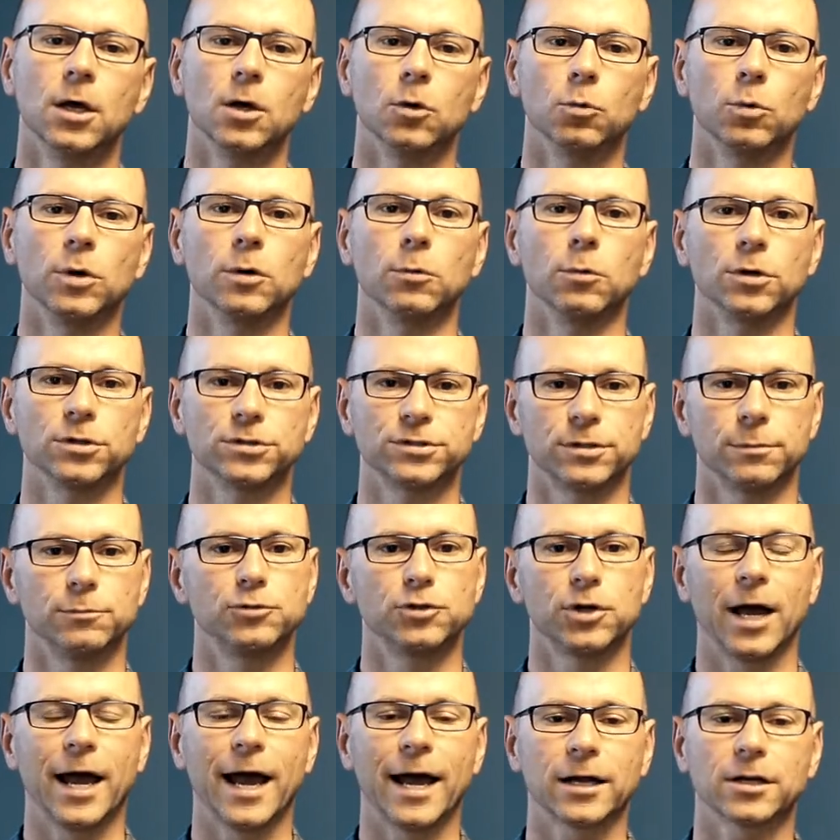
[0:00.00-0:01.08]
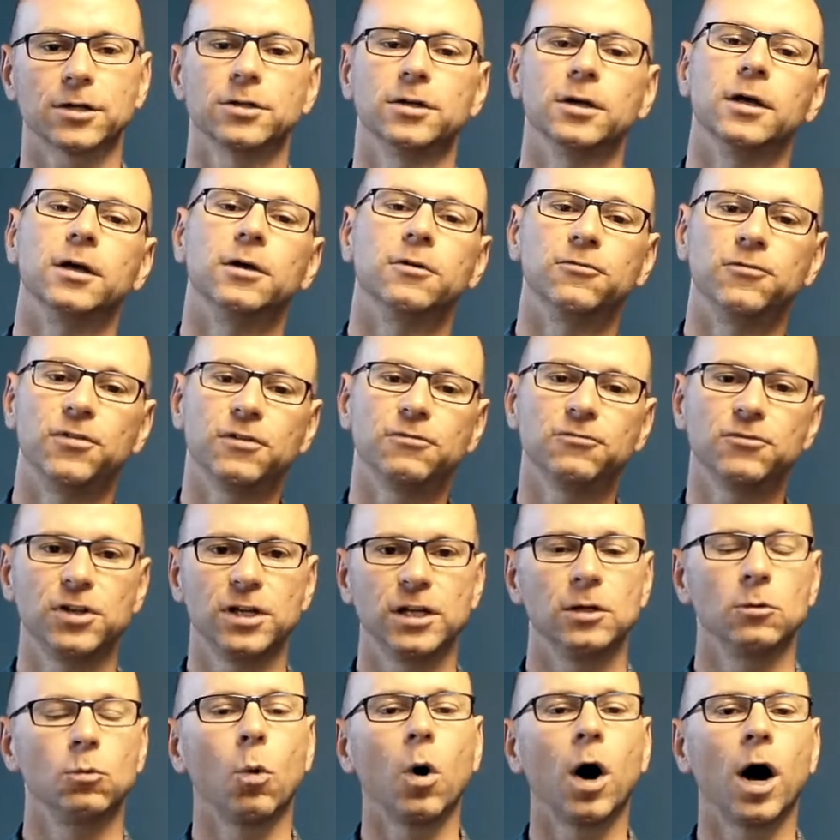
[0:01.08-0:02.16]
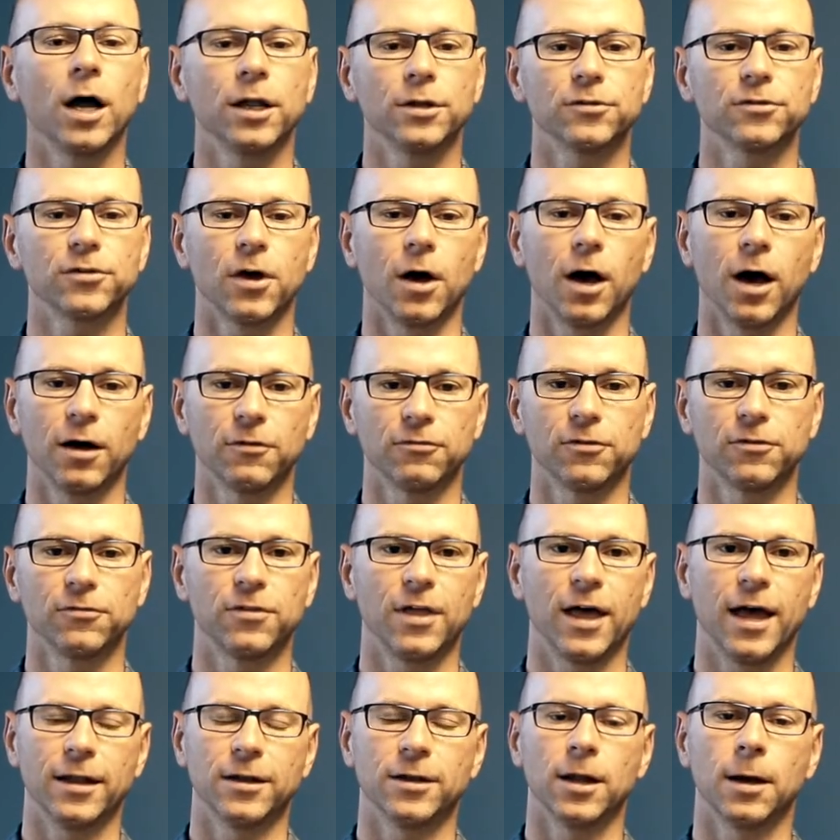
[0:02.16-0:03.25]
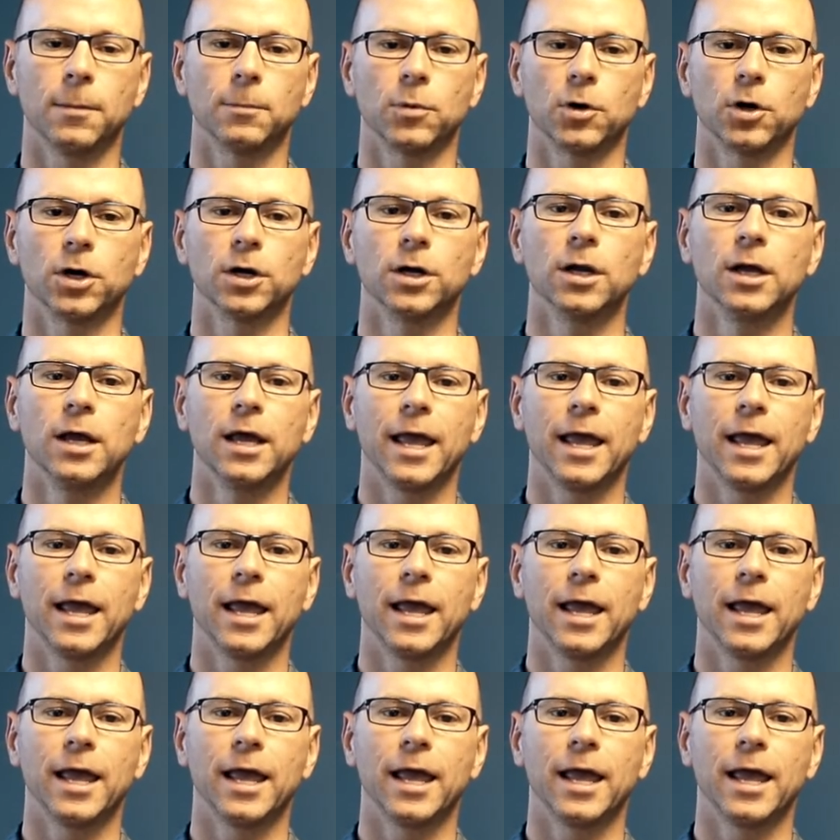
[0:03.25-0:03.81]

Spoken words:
we will subtract 15 watts off of that number